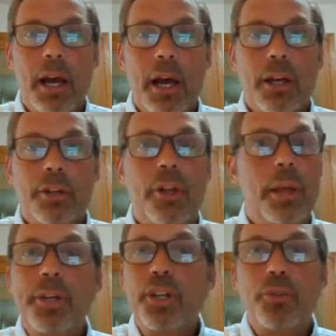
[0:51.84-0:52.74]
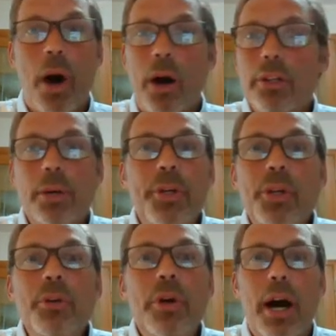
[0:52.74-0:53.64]
So let me just welcome
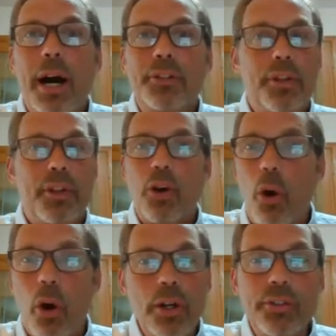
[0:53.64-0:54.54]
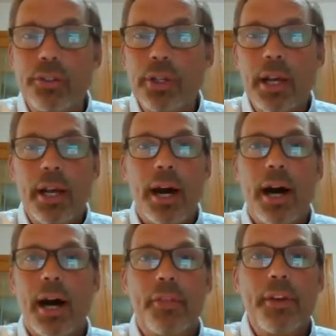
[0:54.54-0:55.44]
you to the course.
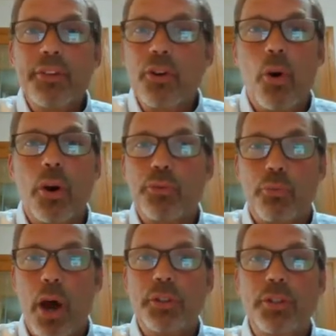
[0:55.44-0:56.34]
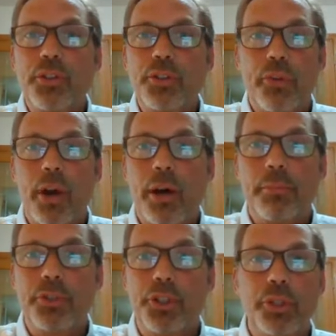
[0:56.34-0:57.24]
This course runs
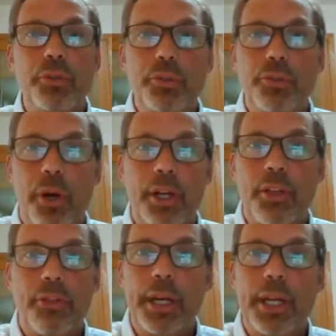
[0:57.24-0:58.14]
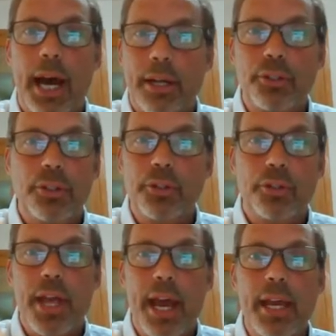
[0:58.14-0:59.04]
from June 23 on
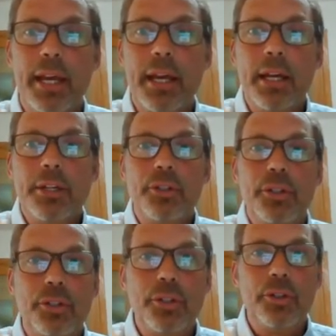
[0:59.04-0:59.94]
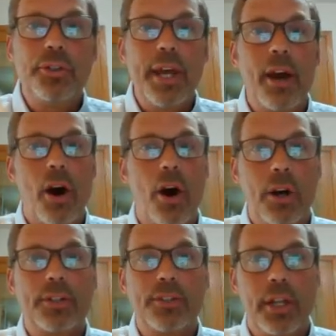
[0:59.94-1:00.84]
Tuesday to Tuesday,
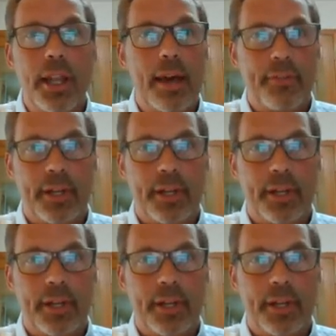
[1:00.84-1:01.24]
August 11.